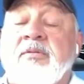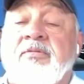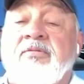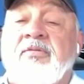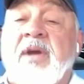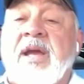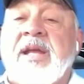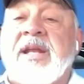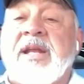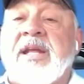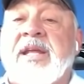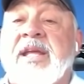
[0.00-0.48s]
to
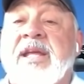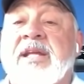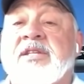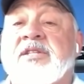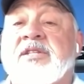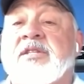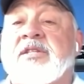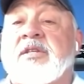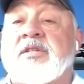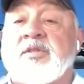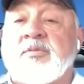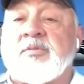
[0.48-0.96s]
fight
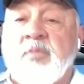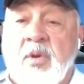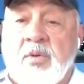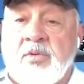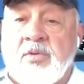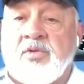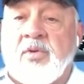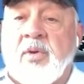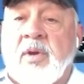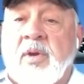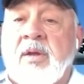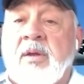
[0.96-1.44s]
against the
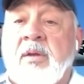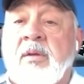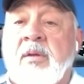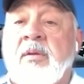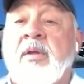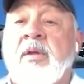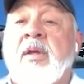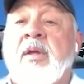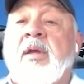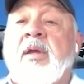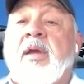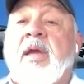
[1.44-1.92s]
smoke
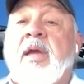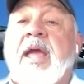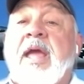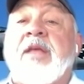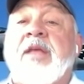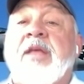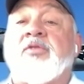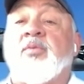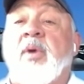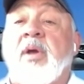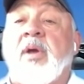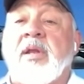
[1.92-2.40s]
trail
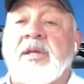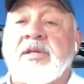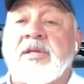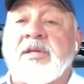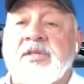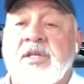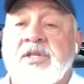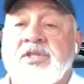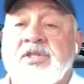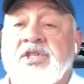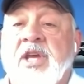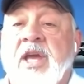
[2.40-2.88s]
as well as
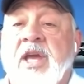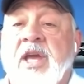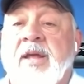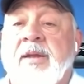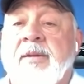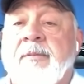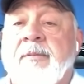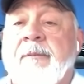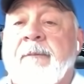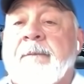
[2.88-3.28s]
the jet.